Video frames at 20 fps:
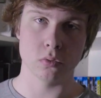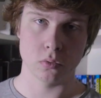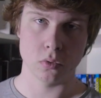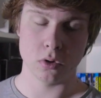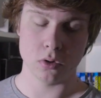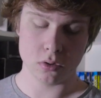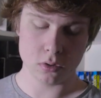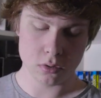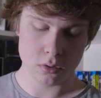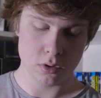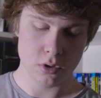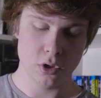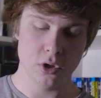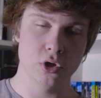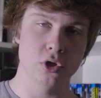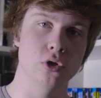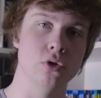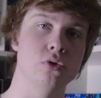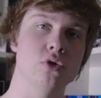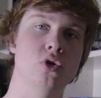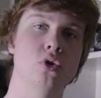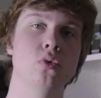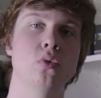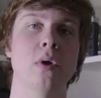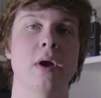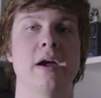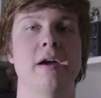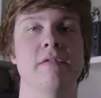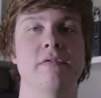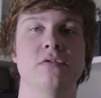raw, you do
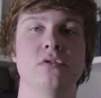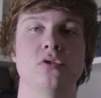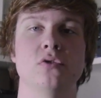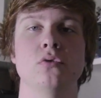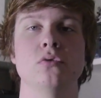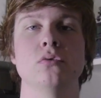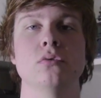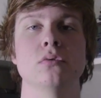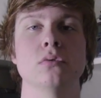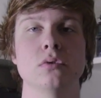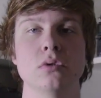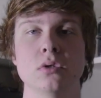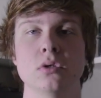have to